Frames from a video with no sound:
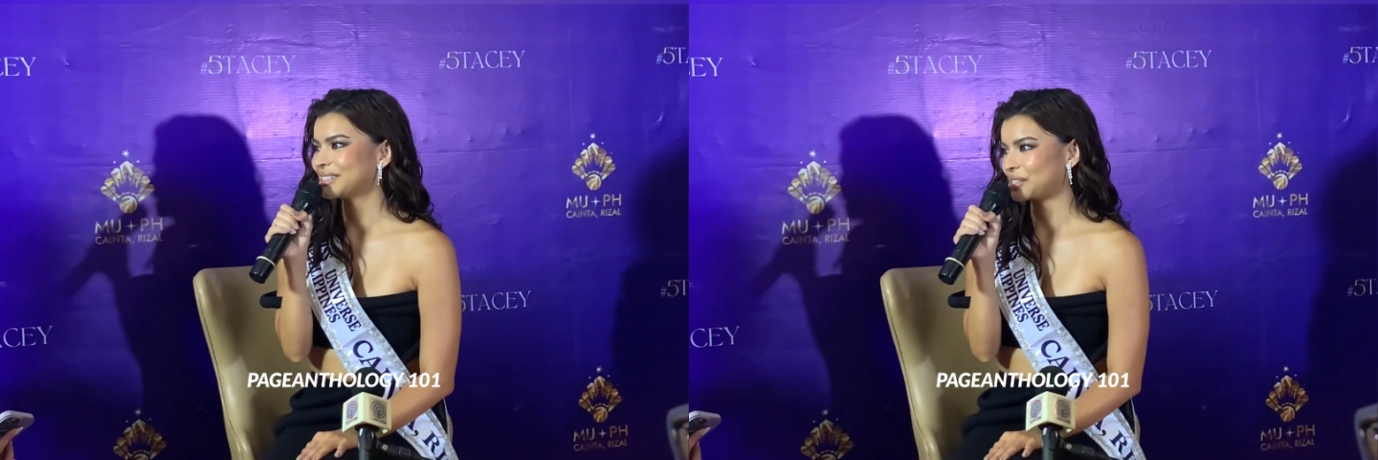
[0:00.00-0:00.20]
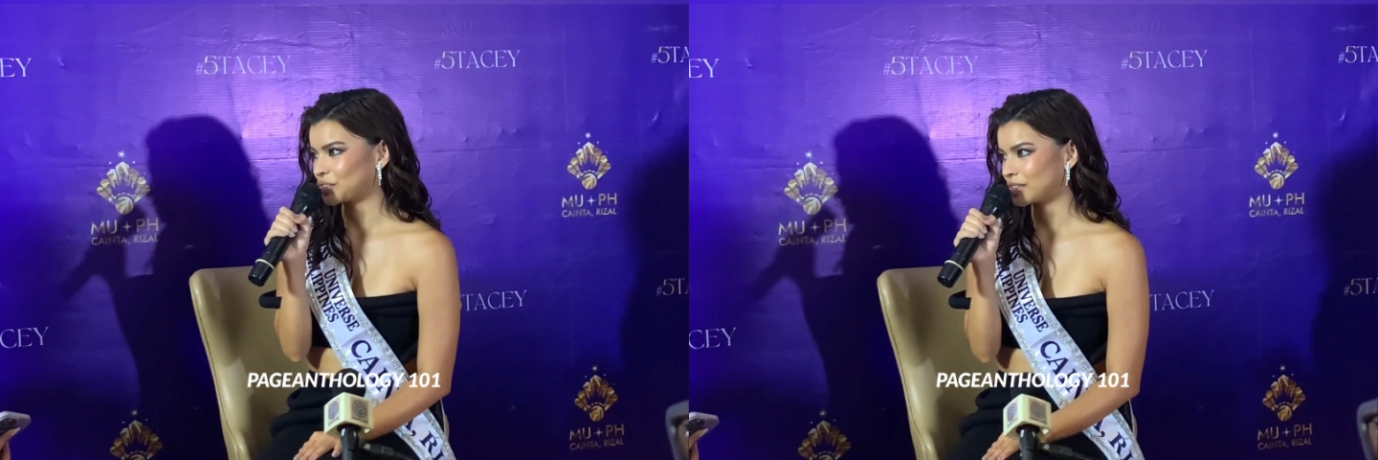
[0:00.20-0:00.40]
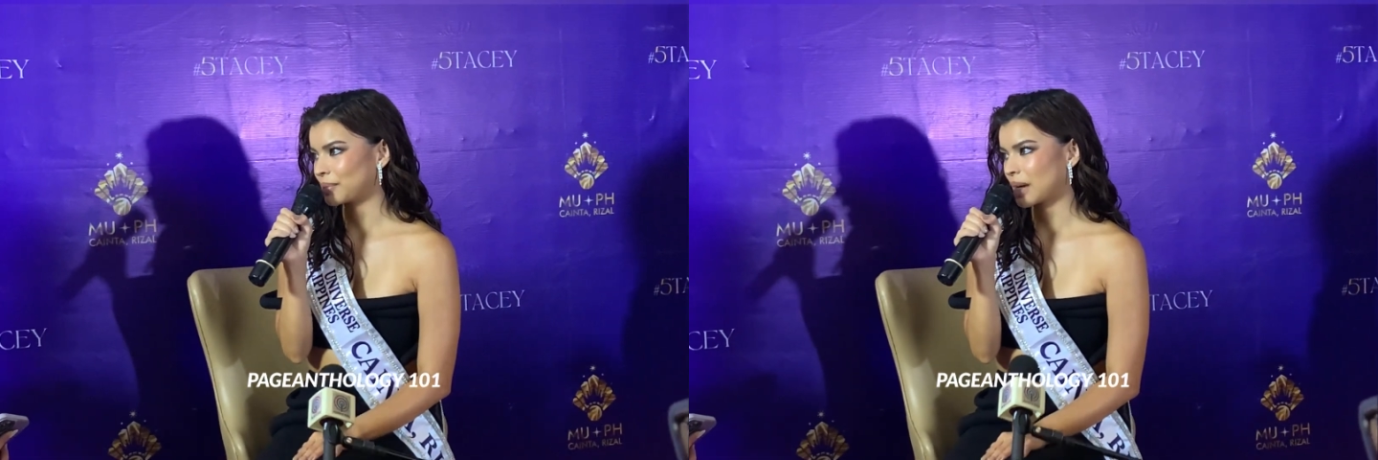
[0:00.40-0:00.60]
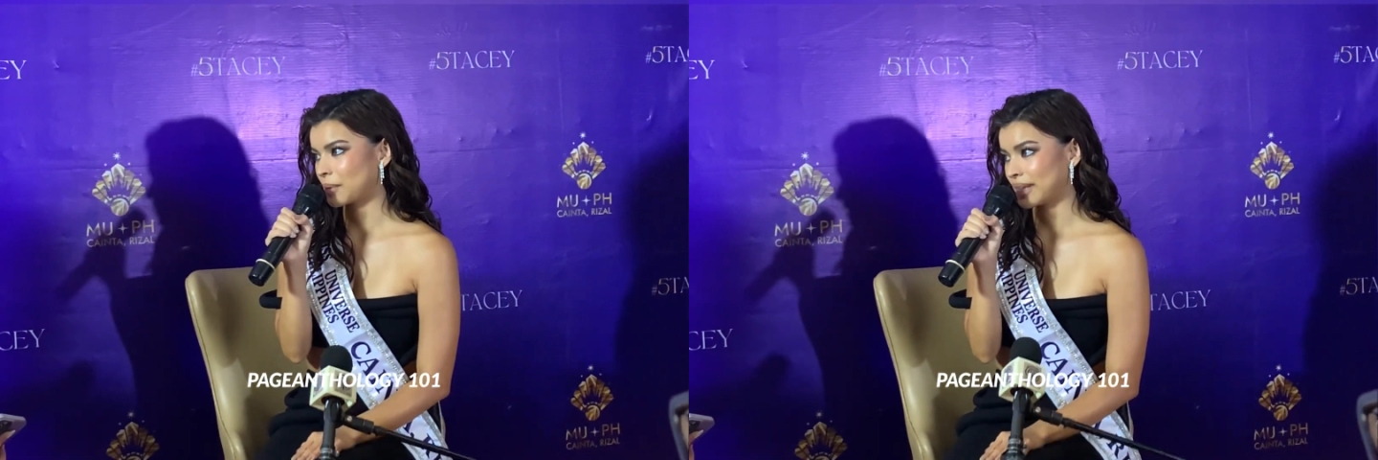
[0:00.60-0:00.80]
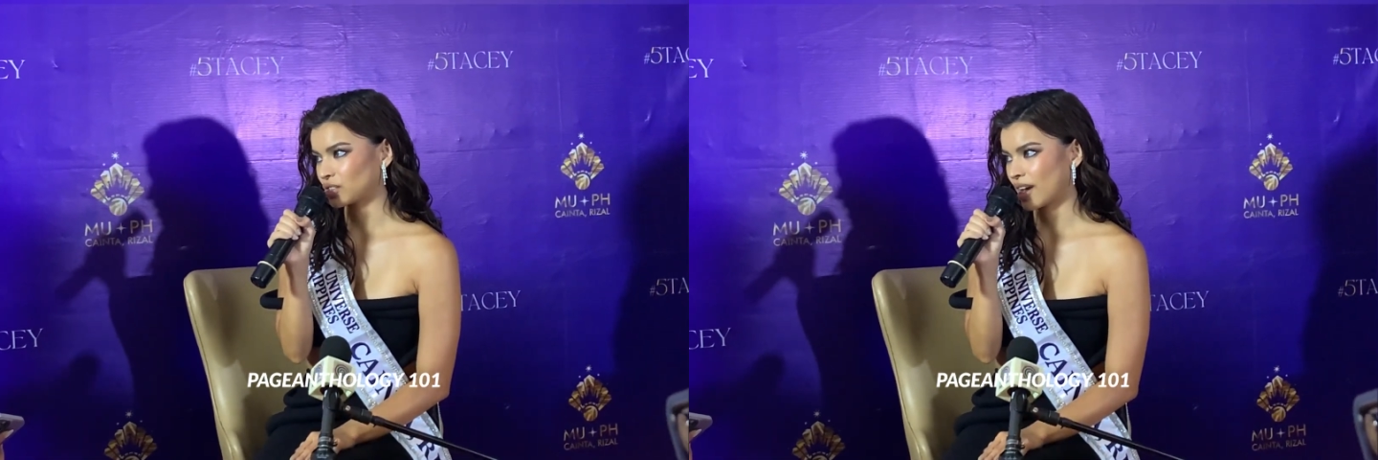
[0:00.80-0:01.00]
decision to become
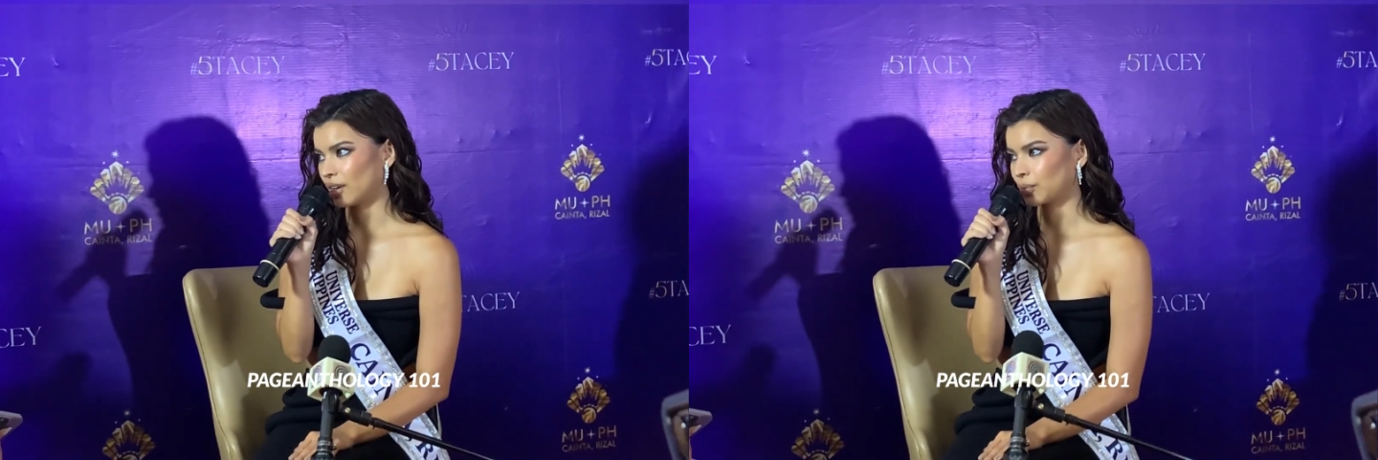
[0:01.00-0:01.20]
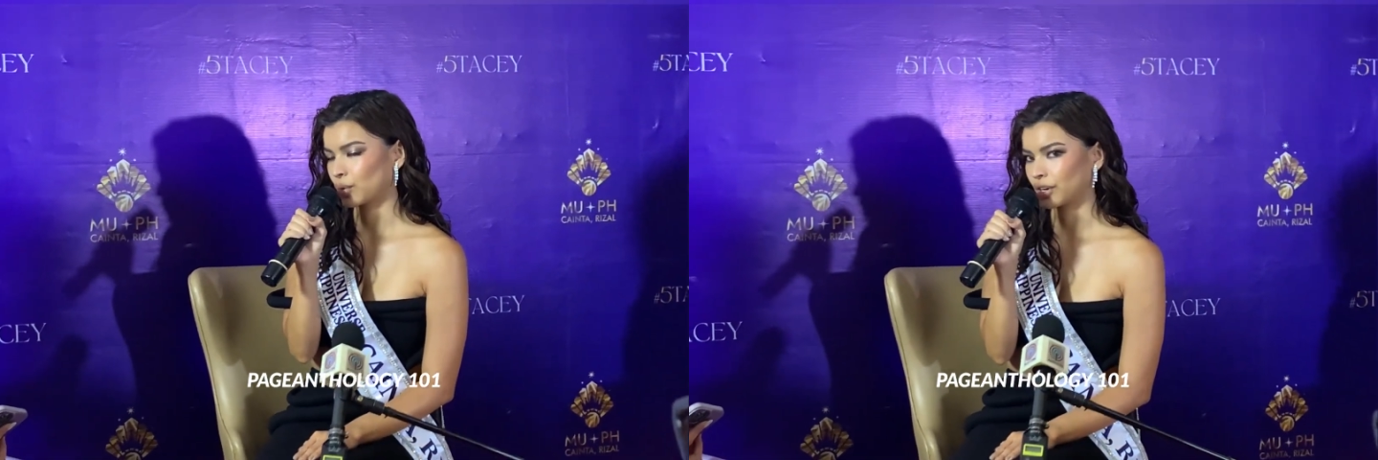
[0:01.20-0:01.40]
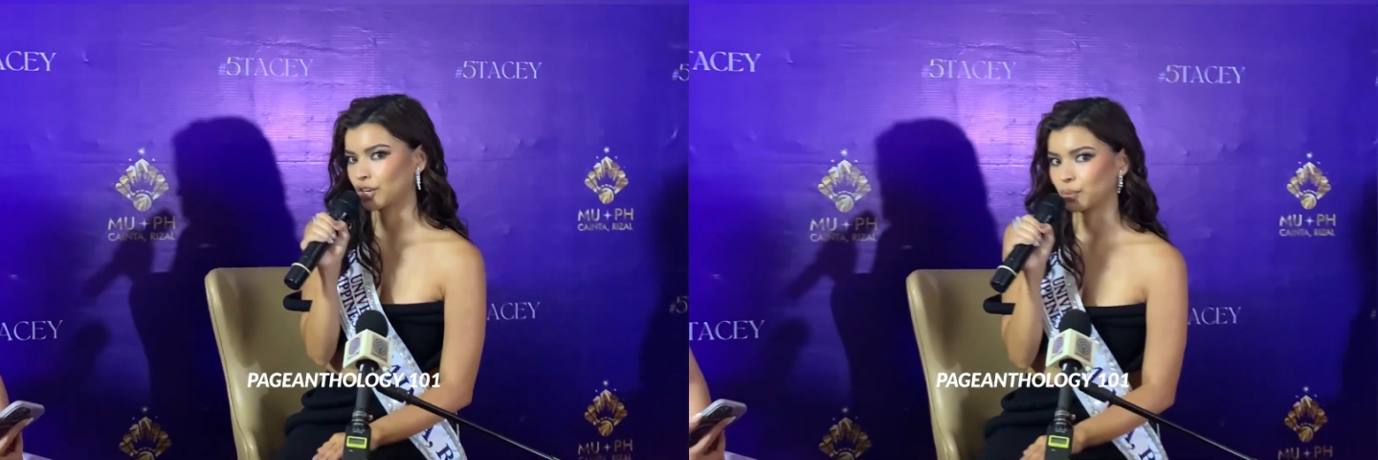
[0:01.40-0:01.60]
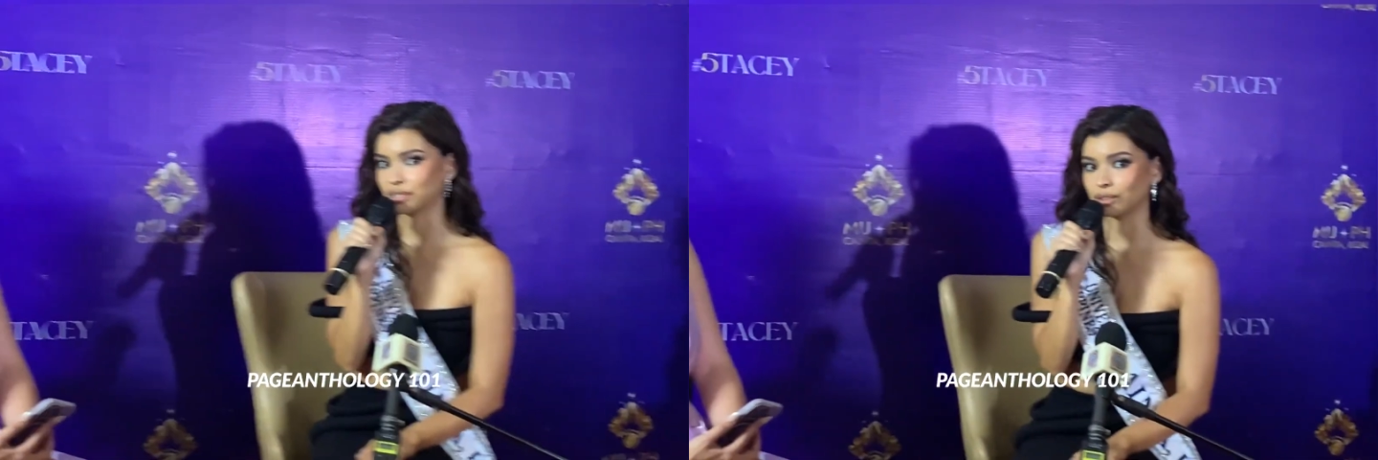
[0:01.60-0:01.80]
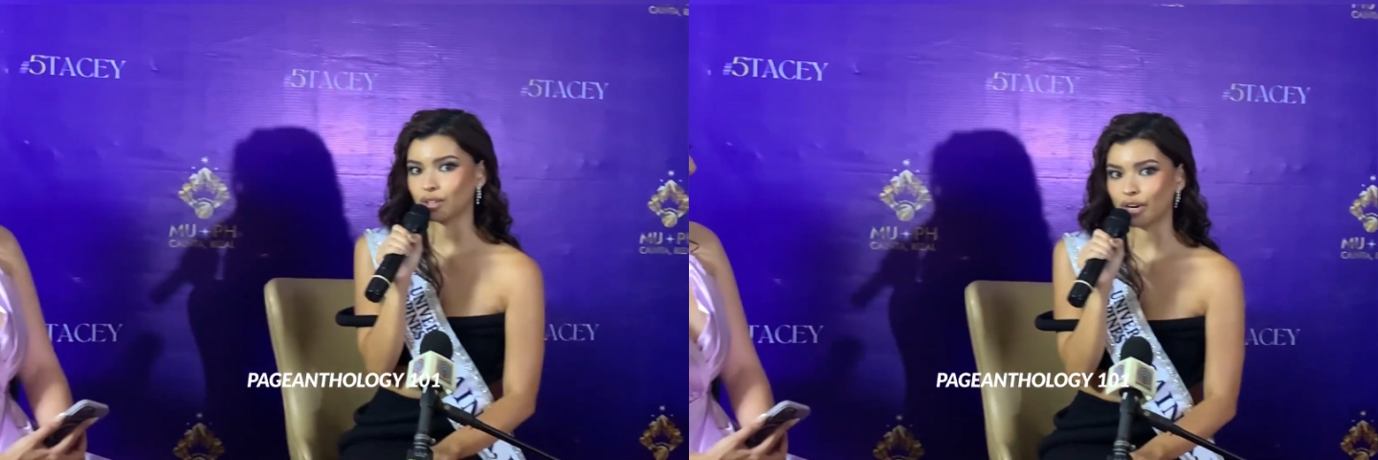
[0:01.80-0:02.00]
a mental health warrior
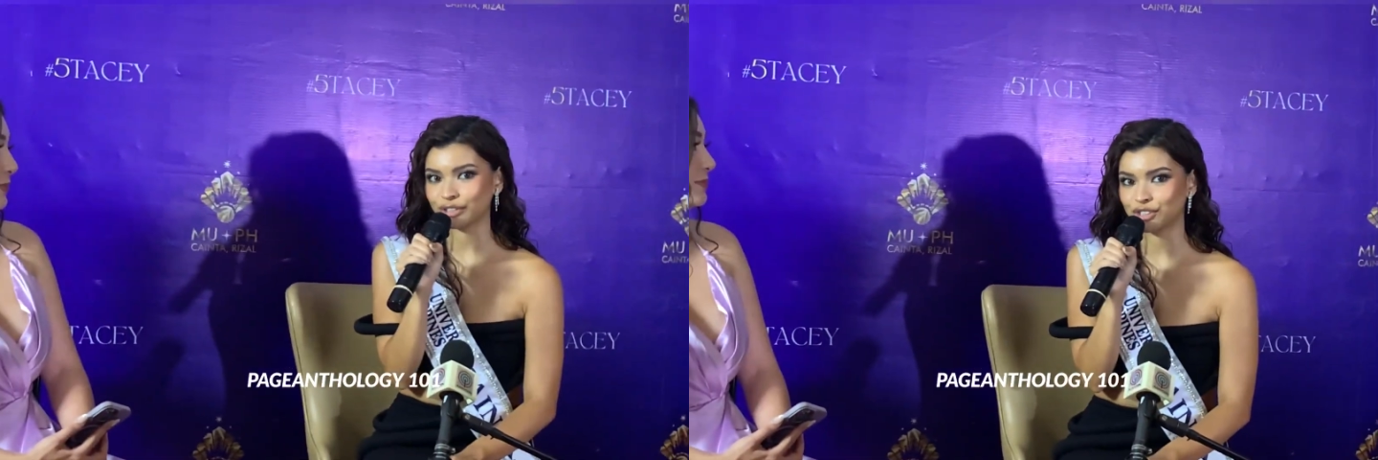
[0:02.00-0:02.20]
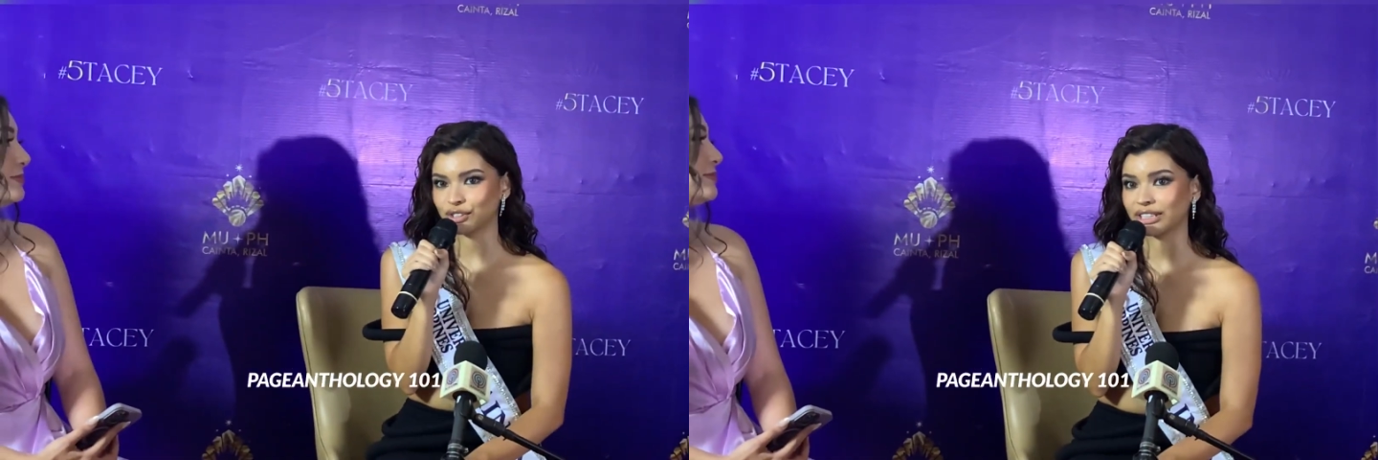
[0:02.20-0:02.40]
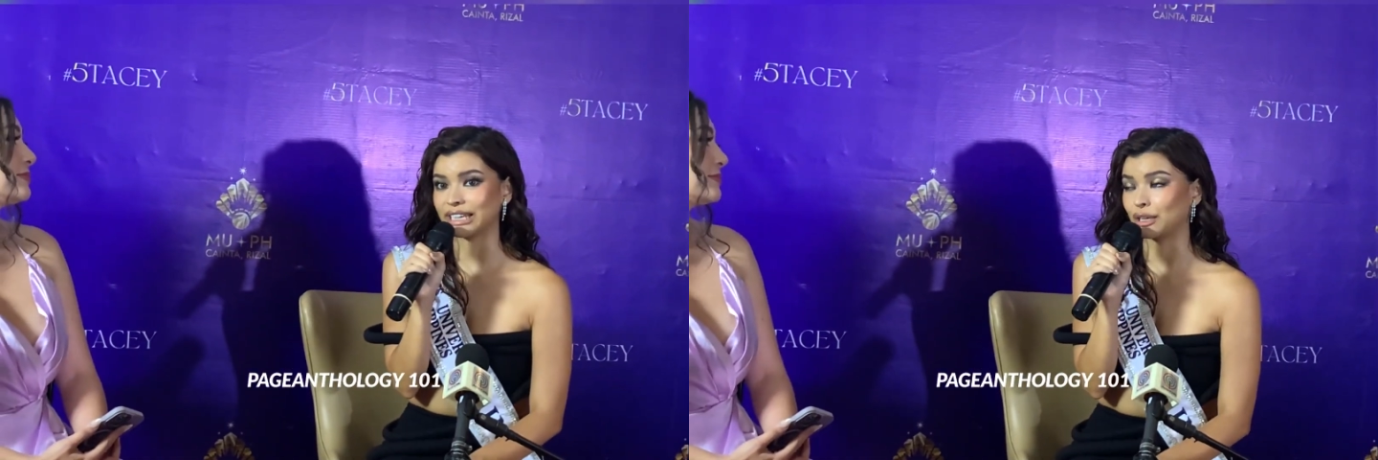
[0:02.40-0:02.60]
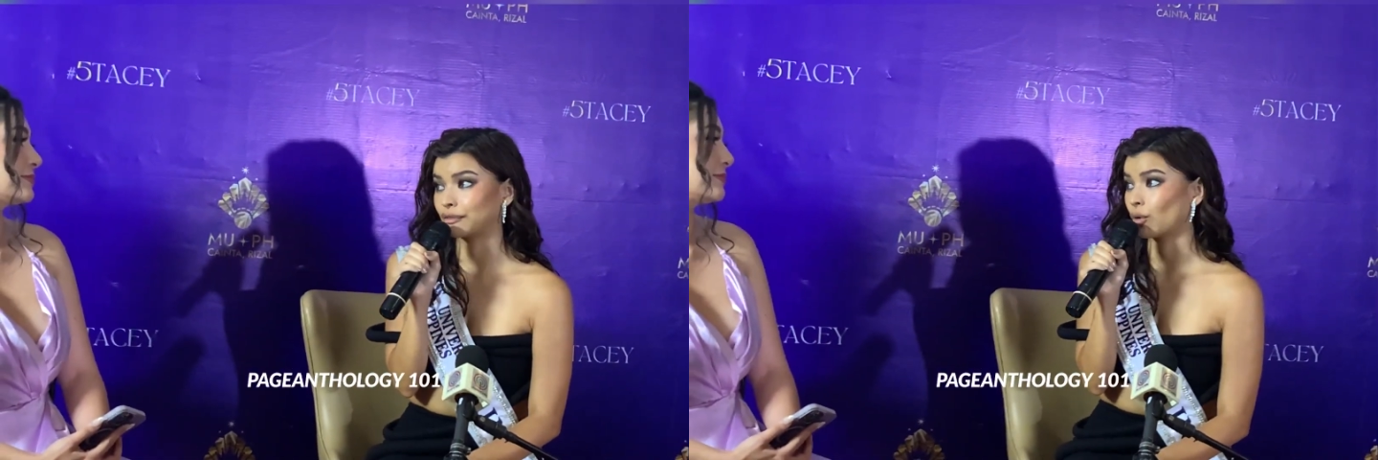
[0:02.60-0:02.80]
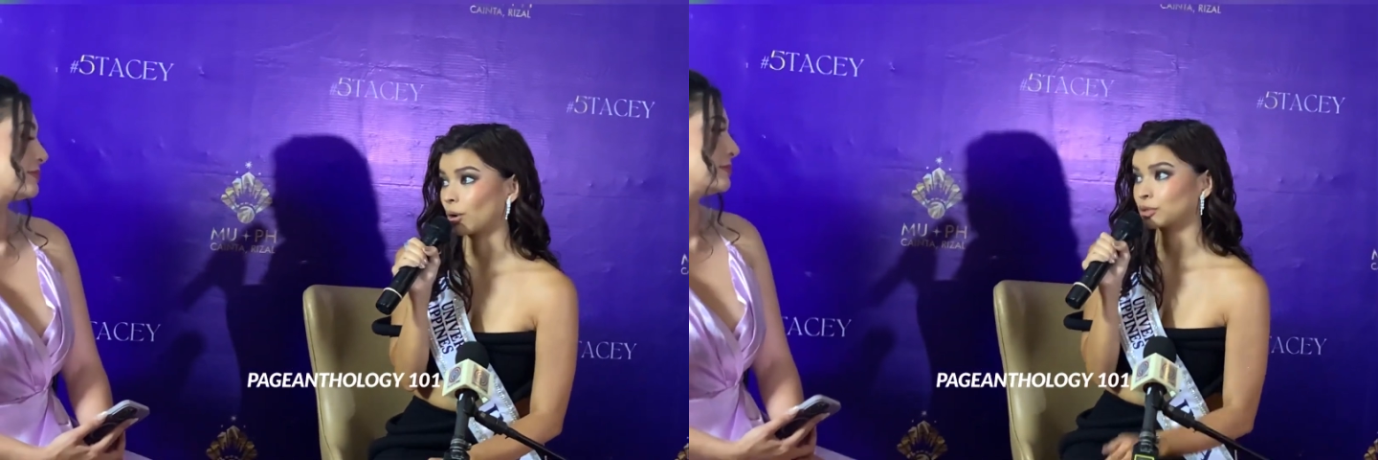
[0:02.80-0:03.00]
was largely
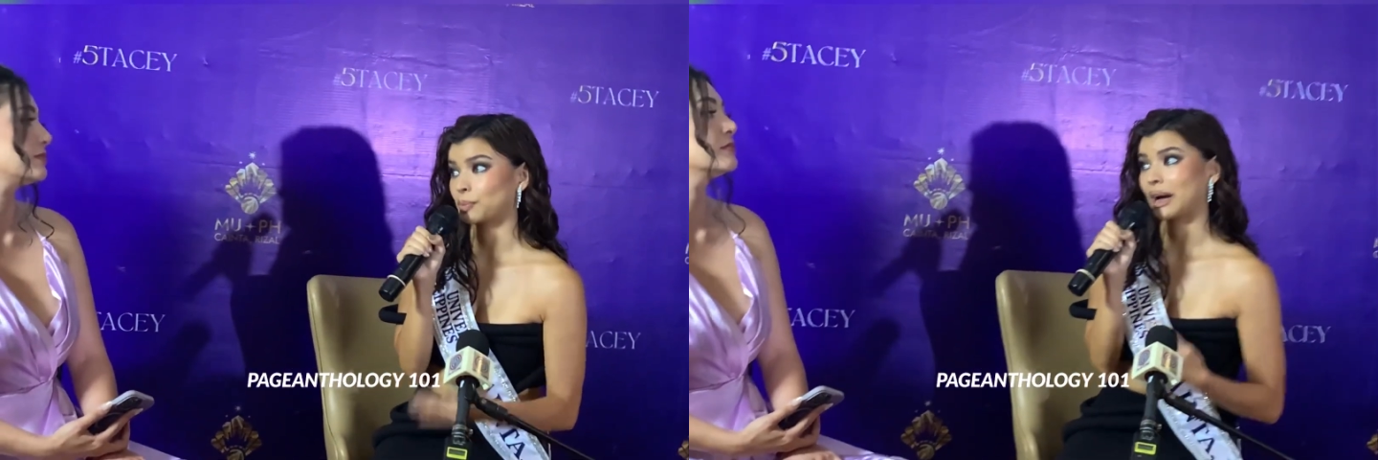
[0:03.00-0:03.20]
informed